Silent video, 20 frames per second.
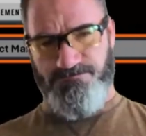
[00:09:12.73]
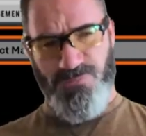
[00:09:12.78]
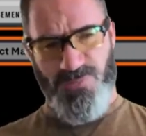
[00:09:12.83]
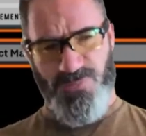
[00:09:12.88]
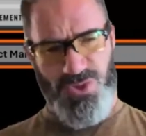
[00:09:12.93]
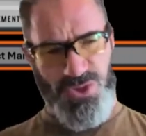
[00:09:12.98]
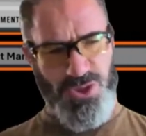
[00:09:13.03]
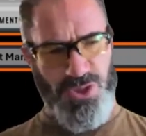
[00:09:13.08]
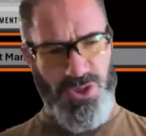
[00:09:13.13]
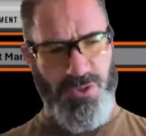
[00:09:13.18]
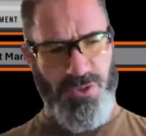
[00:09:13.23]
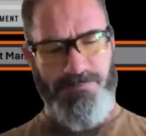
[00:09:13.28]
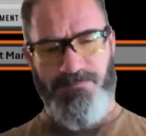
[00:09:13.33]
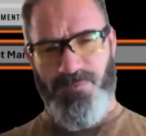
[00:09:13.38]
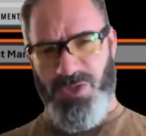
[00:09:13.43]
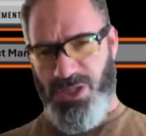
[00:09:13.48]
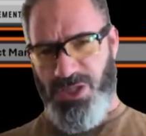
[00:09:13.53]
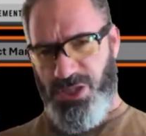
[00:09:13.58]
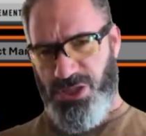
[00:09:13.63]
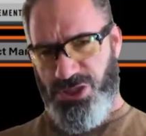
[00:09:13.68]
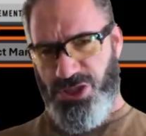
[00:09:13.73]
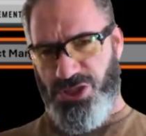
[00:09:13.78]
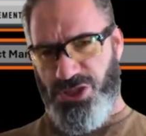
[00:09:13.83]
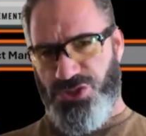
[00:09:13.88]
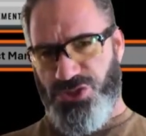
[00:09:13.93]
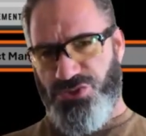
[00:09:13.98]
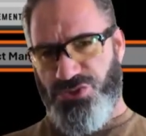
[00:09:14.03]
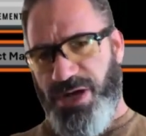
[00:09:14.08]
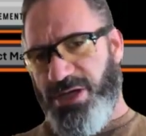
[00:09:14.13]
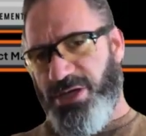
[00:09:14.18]
So
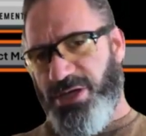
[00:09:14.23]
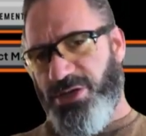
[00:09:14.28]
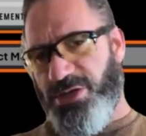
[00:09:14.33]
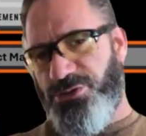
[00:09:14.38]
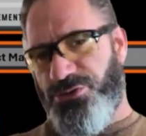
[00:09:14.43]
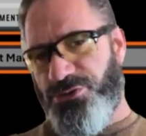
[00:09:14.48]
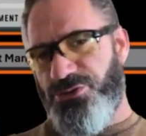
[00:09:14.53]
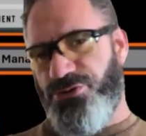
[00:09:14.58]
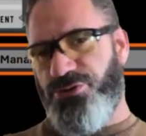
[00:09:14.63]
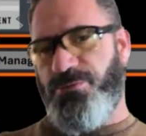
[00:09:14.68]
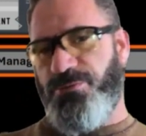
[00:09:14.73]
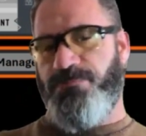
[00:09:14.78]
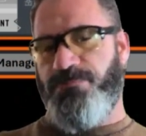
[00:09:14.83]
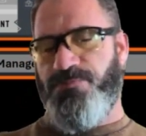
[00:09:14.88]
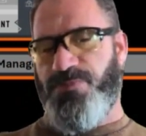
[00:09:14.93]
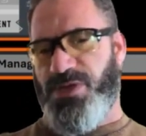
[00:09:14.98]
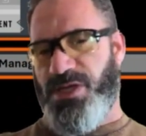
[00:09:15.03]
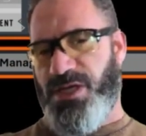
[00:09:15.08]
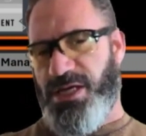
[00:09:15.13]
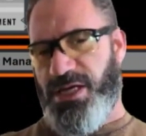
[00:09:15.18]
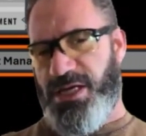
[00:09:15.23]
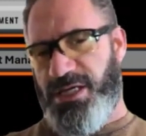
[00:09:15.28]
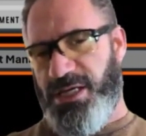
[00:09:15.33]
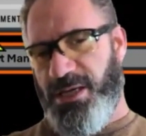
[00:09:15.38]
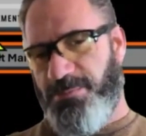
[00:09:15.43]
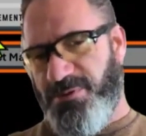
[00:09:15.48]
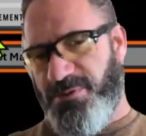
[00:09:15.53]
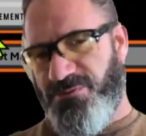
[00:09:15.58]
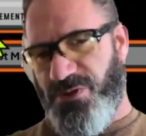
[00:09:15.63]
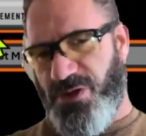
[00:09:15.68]
just running through a
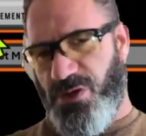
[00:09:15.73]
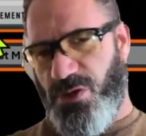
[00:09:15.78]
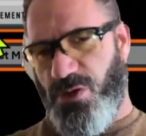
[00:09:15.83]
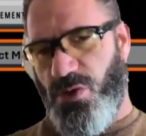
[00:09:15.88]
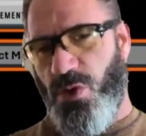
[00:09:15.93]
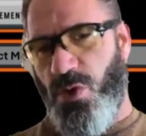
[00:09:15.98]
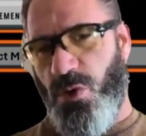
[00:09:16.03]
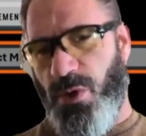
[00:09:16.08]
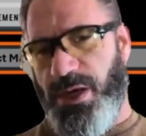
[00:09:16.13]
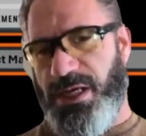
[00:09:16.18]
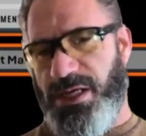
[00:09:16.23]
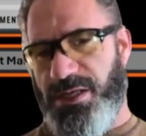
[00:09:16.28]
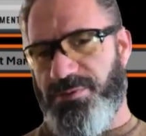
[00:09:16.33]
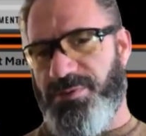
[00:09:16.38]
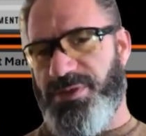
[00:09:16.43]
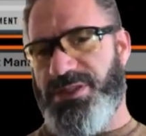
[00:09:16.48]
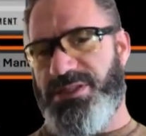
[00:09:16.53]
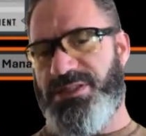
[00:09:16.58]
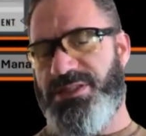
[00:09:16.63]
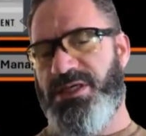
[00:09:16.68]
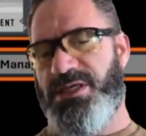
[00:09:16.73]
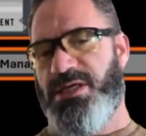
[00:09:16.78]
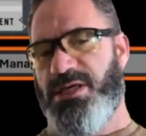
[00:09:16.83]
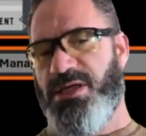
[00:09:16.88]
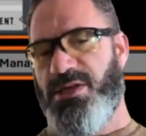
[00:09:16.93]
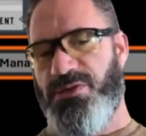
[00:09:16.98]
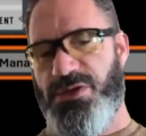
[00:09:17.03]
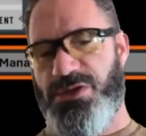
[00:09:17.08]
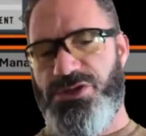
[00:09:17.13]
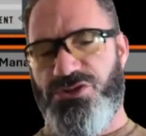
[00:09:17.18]
couple of the core elements
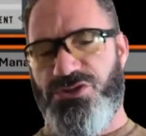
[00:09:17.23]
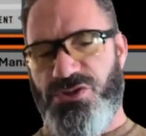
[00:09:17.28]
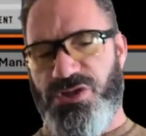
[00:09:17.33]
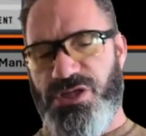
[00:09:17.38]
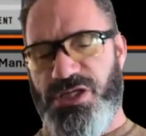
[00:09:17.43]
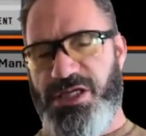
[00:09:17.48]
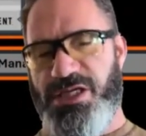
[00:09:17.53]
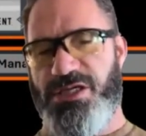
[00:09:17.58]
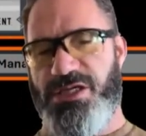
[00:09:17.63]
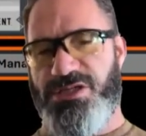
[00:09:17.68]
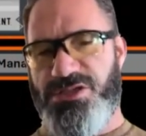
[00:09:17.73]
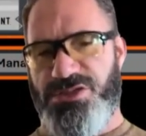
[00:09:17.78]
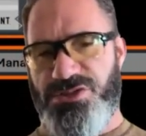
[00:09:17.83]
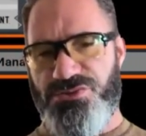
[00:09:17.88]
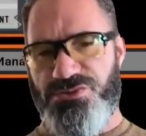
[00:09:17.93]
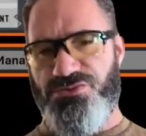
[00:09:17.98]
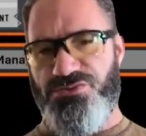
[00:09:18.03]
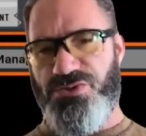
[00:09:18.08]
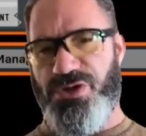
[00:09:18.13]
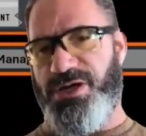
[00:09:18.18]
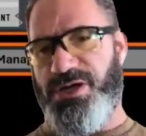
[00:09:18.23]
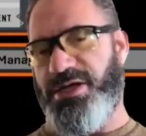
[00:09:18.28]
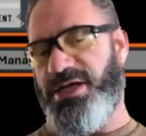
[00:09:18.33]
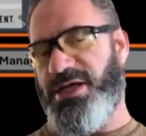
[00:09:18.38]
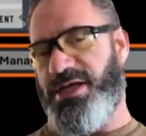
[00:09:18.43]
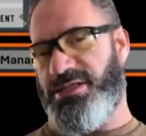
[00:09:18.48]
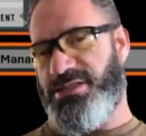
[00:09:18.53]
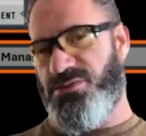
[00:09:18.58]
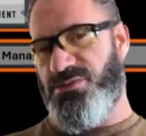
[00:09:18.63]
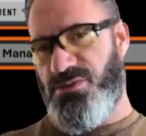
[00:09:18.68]
that you need to
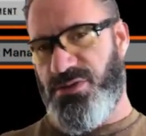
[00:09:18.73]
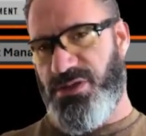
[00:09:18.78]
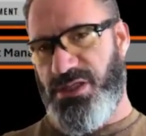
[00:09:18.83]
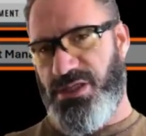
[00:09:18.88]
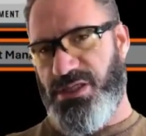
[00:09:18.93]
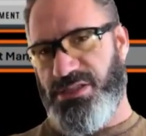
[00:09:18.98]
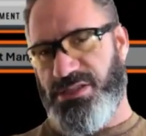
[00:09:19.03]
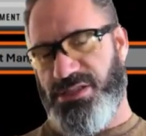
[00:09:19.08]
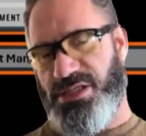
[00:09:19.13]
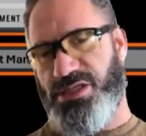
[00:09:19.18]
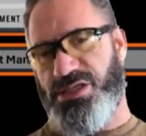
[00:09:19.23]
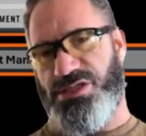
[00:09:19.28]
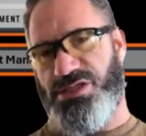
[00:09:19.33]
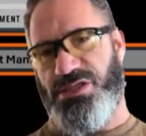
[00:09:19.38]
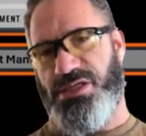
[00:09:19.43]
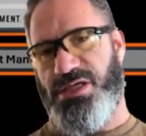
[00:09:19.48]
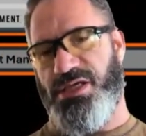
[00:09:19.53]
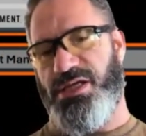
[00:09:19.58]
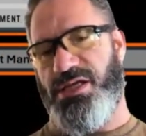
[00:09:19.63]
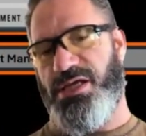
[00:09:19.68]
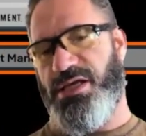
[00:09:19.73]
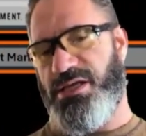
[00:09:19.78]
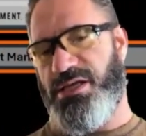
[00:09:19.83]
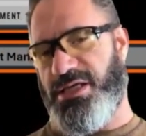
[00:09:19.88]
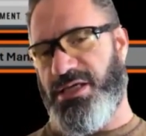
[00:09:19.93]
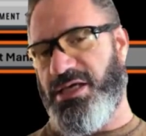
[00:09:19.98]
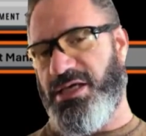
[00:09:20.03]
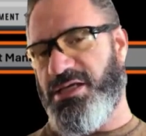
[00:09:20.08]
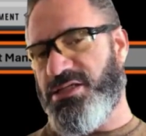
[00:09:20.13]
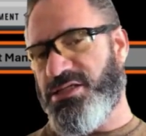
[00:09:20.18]
run as an organization. And
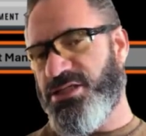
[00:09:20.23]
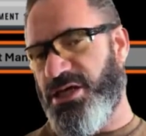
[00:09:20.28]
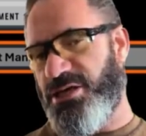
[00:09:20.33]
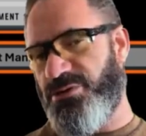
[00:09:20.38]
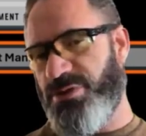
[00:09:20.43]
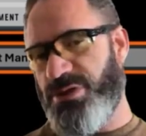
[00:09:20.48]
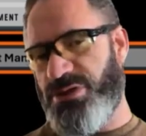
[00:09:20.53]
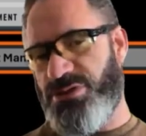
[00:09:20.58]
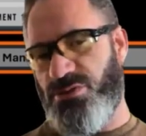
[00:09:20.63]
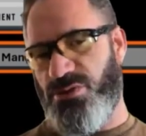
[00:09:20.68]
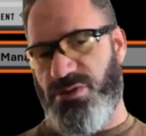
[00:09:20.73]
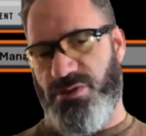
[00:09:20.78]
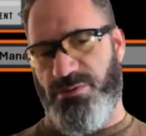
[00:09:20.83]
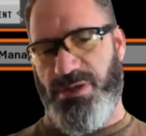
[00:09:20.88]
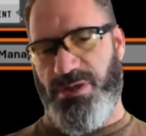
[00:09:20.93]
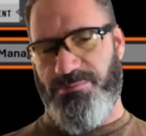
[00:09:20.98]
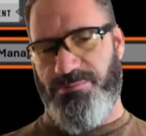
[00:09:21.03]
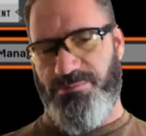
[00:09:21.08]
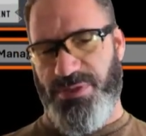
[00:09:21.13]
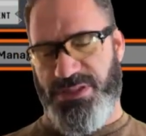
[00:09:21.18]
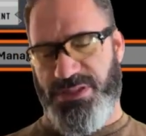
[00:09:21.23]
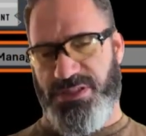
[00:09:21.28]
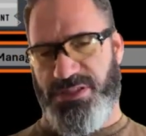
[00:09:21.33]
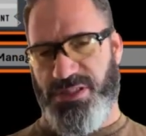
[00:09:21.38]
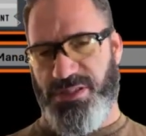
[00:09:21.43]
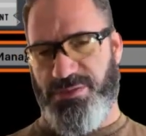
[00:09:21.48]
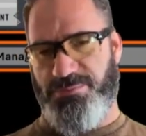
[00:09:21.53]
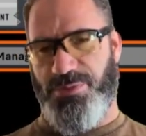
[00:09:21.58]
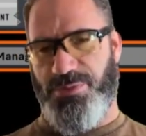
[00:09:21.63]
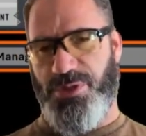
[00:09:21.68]
again, today we're talking about business
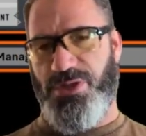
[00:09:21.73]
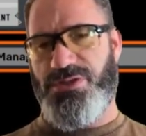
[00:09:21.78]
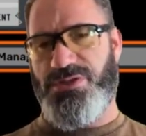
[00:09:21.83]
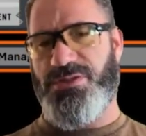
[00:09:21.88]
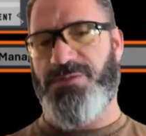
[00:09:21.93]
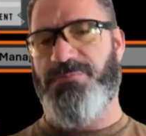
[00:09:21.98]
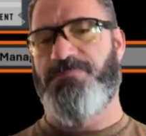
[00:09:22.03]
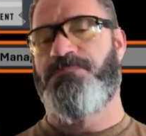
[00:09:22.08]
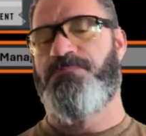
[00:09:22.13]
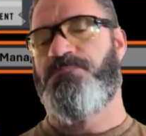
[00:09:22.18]
in a box.